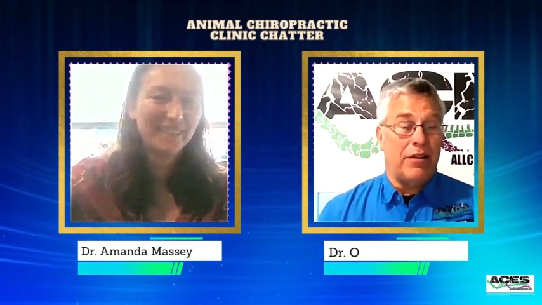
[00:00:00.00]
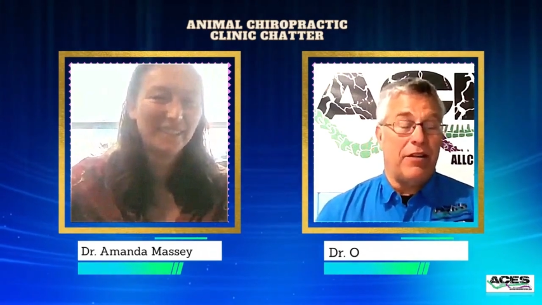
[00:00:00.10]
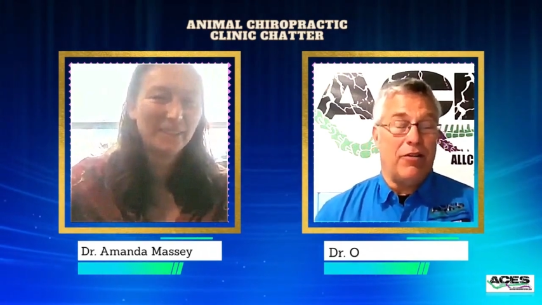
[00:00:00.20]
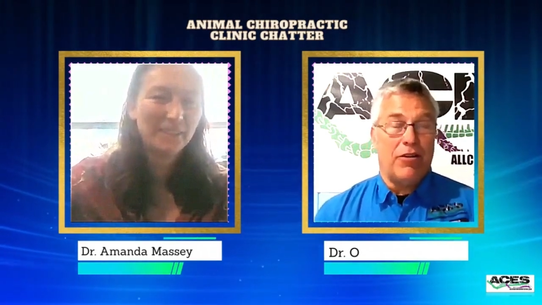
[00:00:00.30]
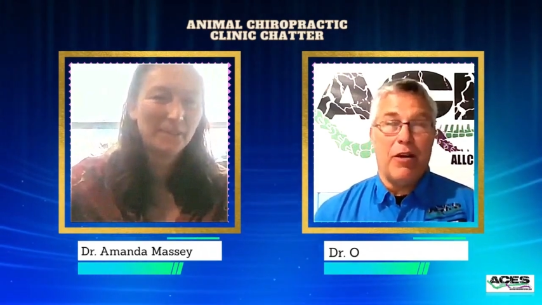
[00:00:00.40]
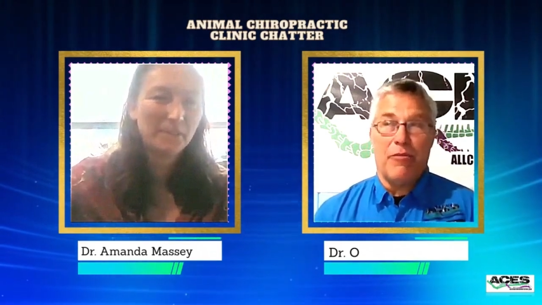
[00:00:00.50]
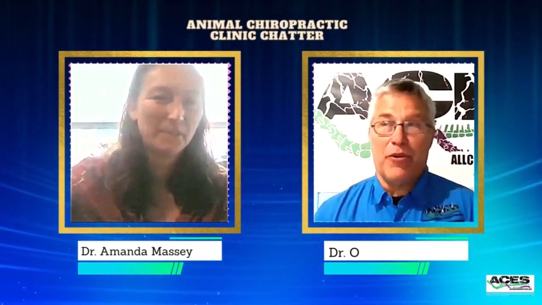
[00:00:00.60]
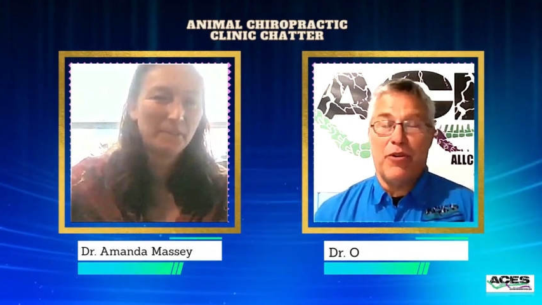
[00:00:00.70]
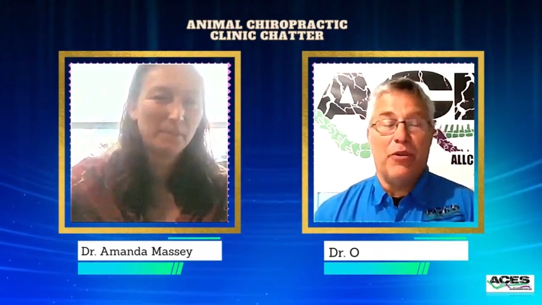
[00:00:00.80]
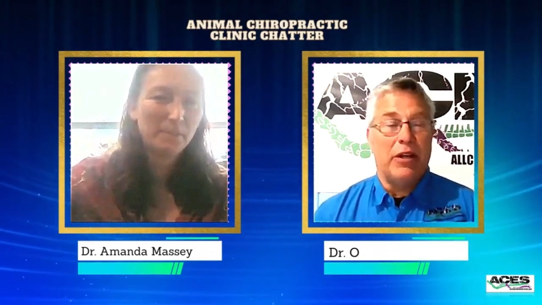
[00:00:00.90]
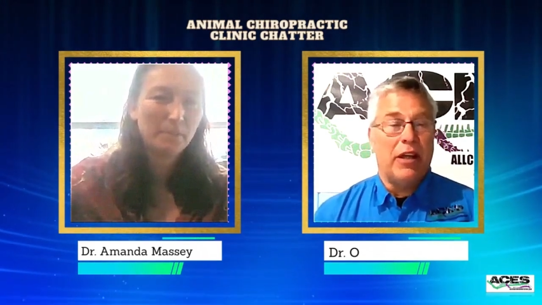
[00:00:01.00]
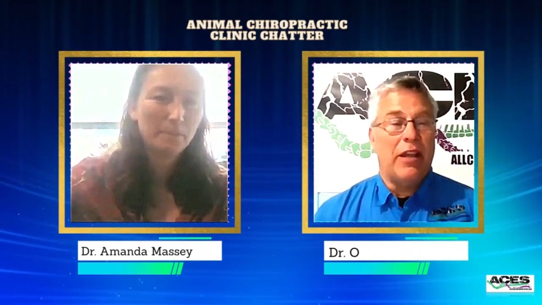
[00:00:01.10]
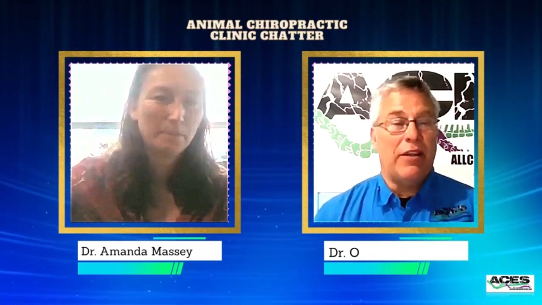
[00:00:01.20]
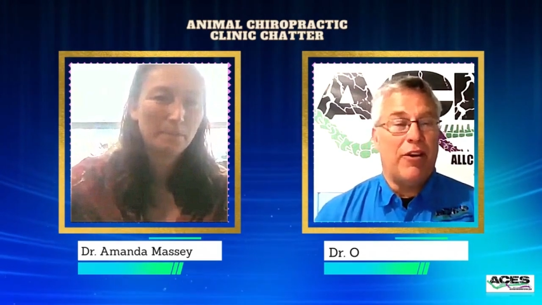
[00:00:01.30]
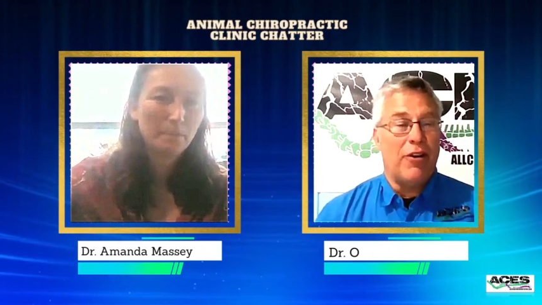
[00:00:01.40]
Speaker 1: that you know come through
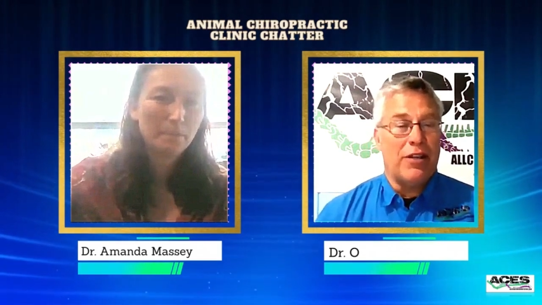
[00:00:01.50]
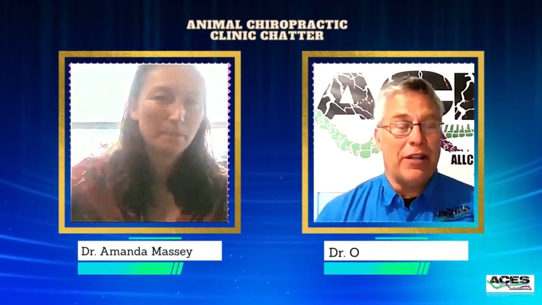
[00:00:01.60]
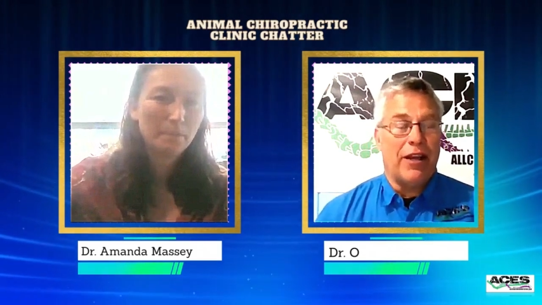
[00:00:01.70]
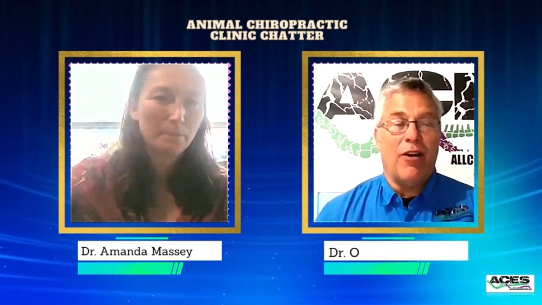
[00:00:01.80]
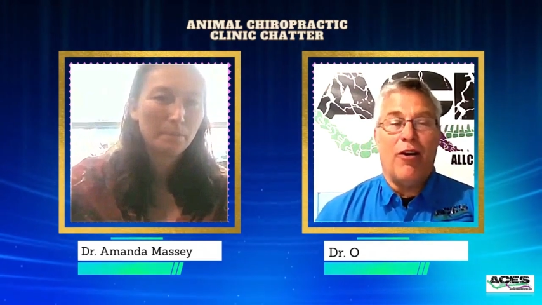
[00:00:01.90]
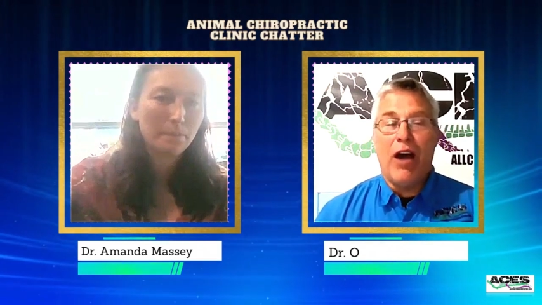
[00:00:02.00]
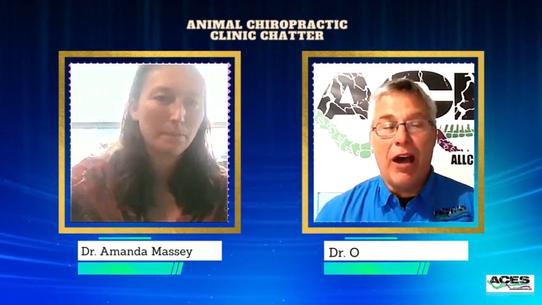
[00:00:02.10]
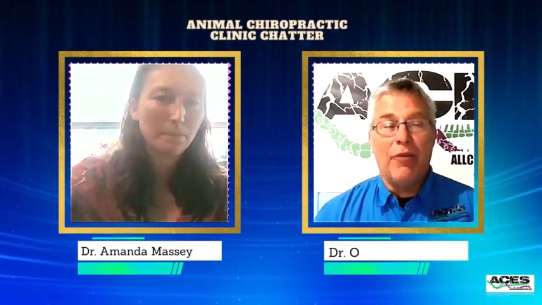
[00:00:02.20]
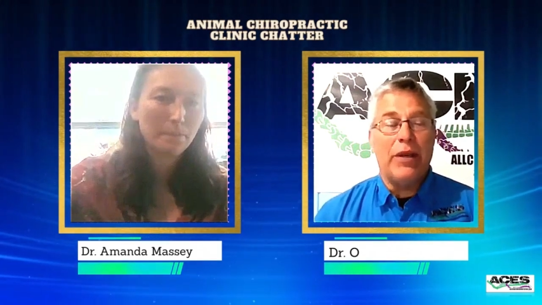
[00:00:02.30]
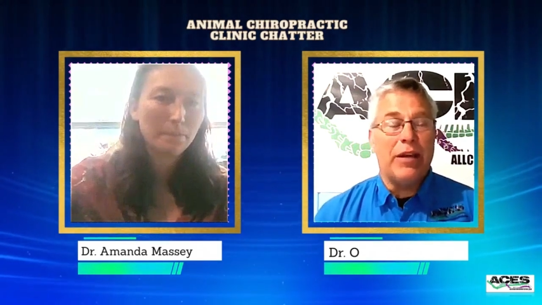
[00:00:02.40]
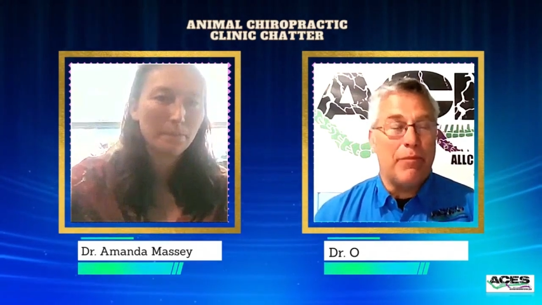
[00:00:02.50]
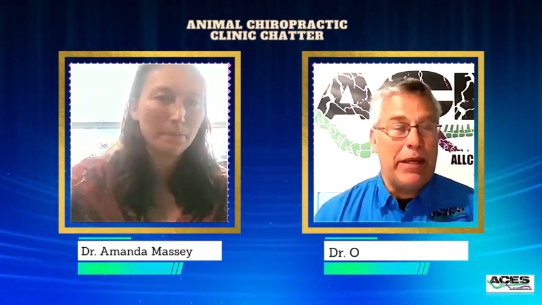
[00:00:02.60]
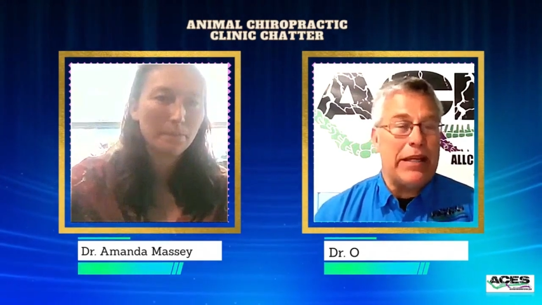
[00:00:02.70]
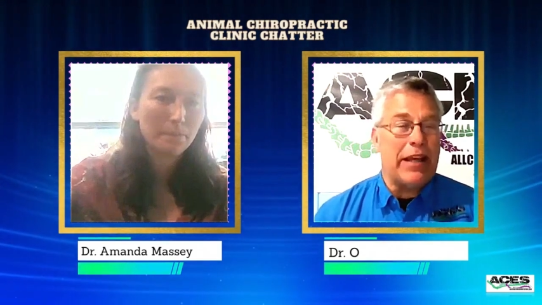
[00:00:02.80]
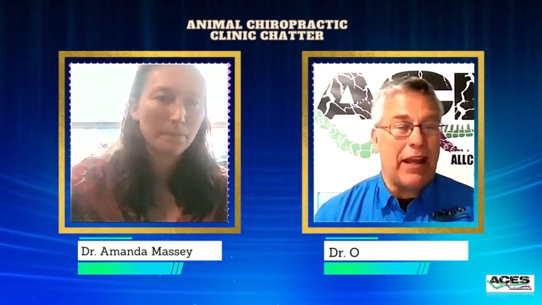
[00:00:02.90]
and, and they're always like, oh, how do we
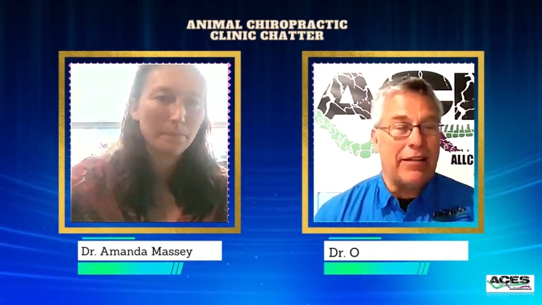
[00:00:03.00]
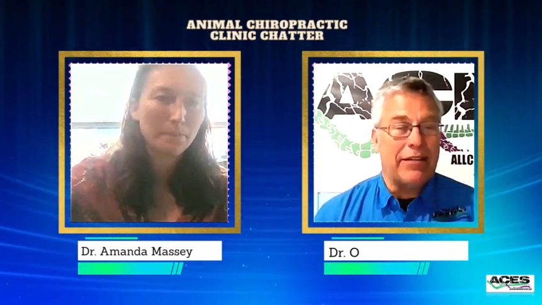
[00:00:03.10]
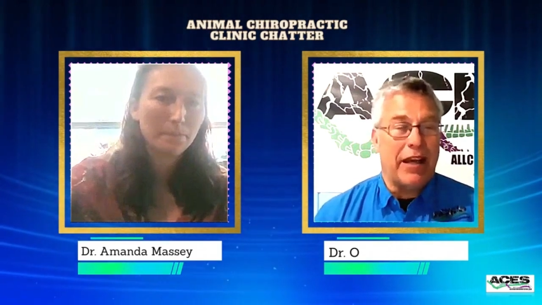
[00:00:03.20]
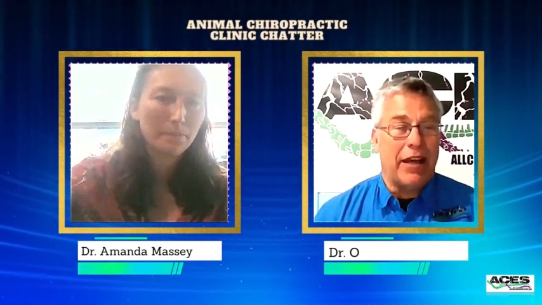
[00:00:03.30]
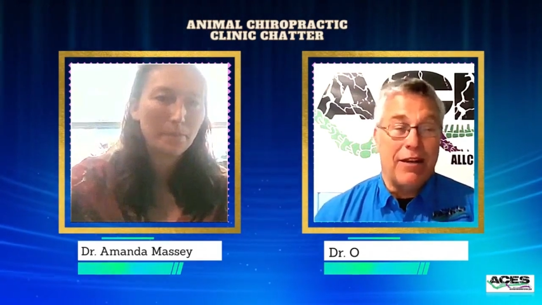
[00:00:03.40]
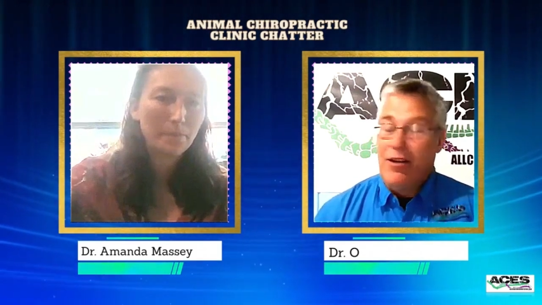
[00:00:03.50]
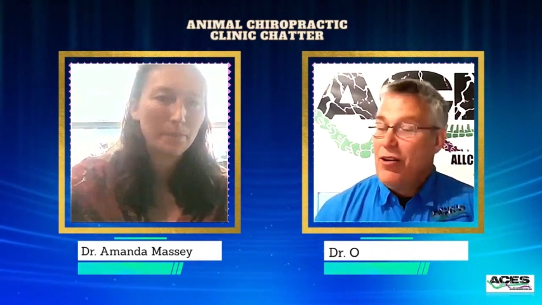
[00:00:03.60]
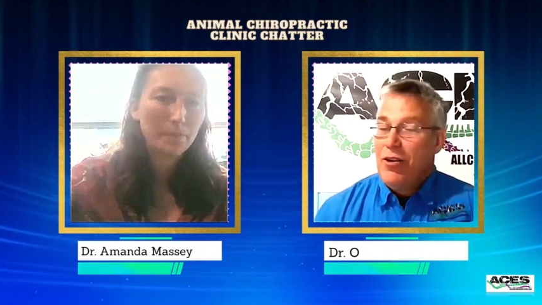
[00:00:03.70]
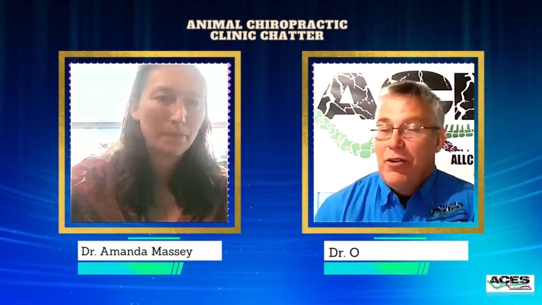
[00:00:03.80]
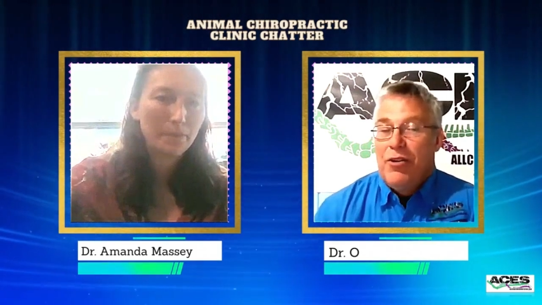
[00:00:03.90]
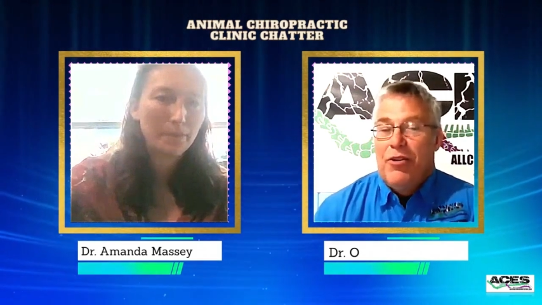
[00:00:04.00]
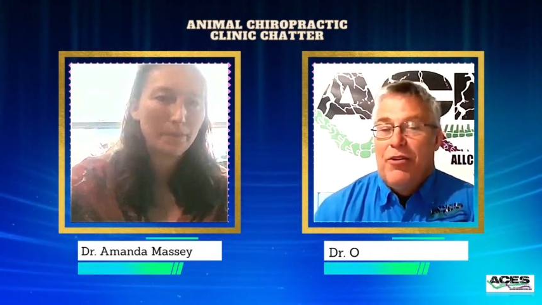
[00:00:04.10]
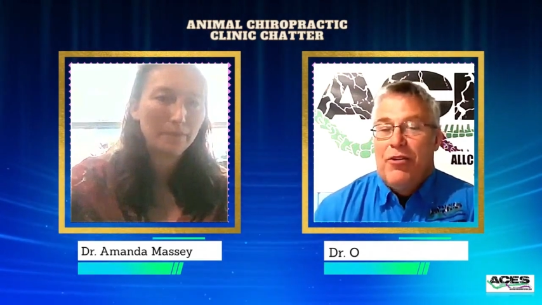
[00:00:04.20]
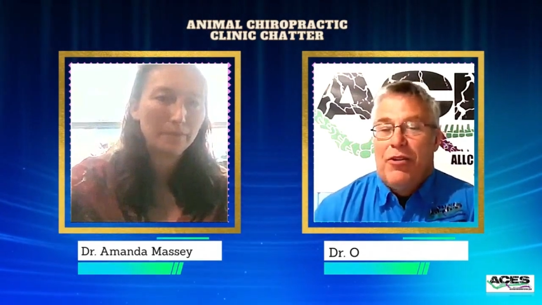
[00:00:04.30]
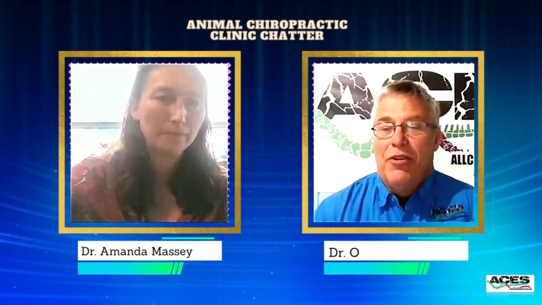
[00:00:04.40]
compete against that?
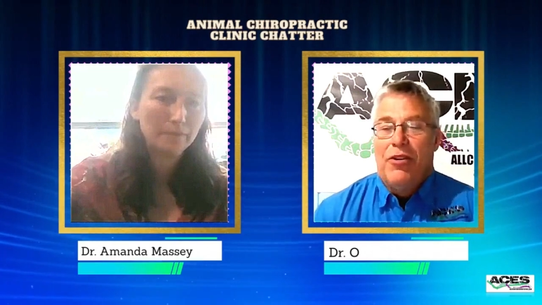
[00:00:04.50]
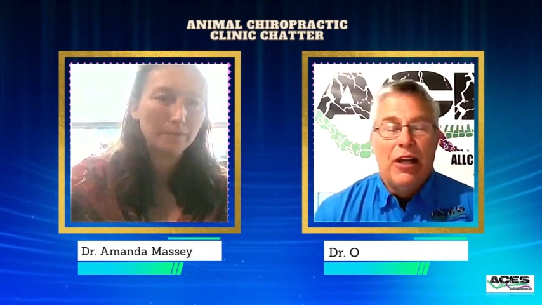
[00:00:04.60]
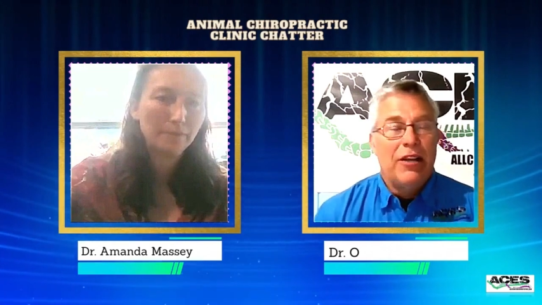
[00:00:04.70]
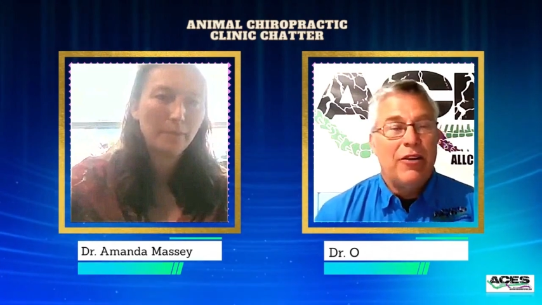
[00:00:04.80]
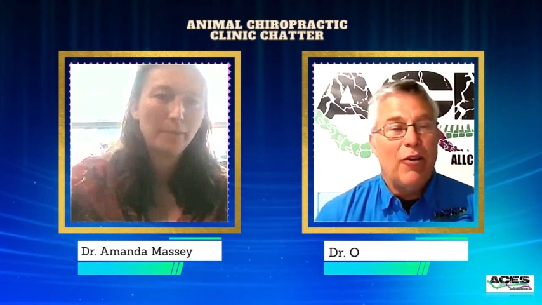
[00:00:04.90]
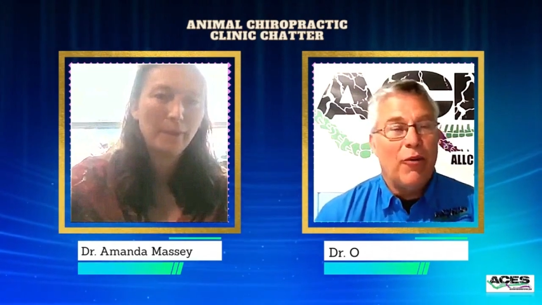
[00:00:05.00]
Be